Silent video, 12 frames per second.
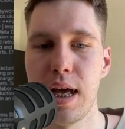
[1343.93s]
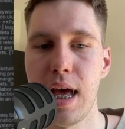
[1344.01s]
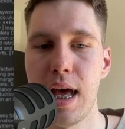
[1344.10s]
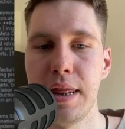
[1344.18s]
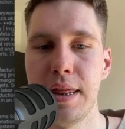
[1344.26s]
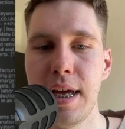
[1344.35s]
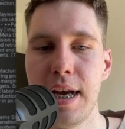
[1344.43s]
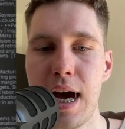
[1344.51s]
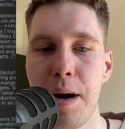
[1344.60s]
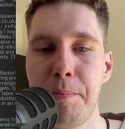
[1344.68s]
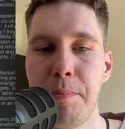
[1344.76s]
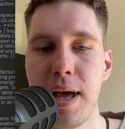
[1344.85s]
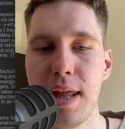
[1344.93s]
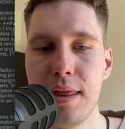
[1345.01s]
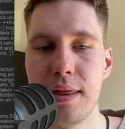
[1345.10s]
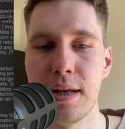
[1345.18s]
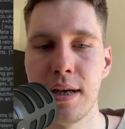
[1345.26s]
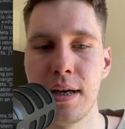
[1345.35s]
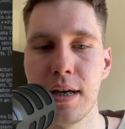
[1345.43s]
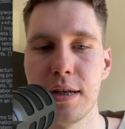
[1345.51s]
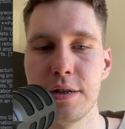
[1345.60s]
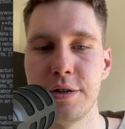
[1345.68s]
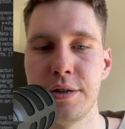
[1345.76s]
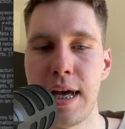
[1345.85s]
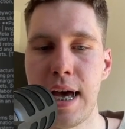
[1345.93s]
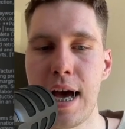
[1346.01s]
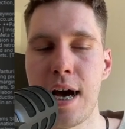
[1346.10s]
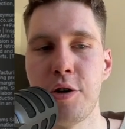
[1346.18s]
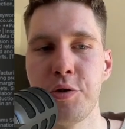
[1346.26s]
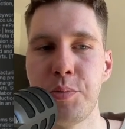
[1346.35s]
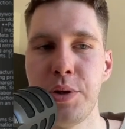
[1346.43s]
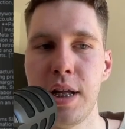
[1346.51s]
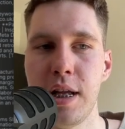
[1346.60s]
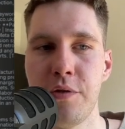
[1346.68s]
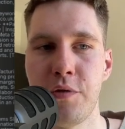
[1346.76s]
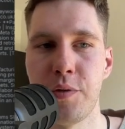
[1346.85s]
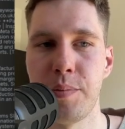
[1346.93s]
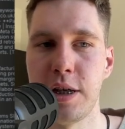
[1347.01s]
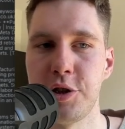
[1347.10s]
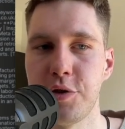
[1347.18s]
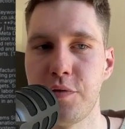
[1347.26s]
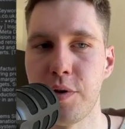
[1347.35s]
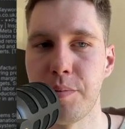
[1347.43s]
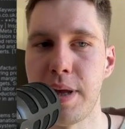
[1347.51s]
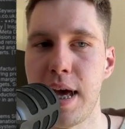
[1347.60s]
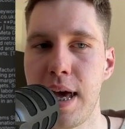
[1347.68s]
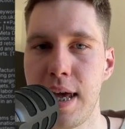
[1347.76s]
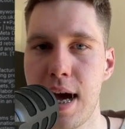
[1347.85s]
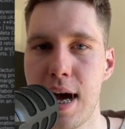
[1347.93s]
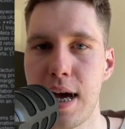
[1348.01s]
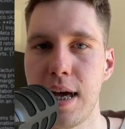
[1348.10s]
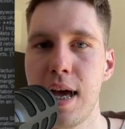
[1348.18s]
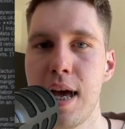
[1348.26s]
and then appending the outputted information from the AI.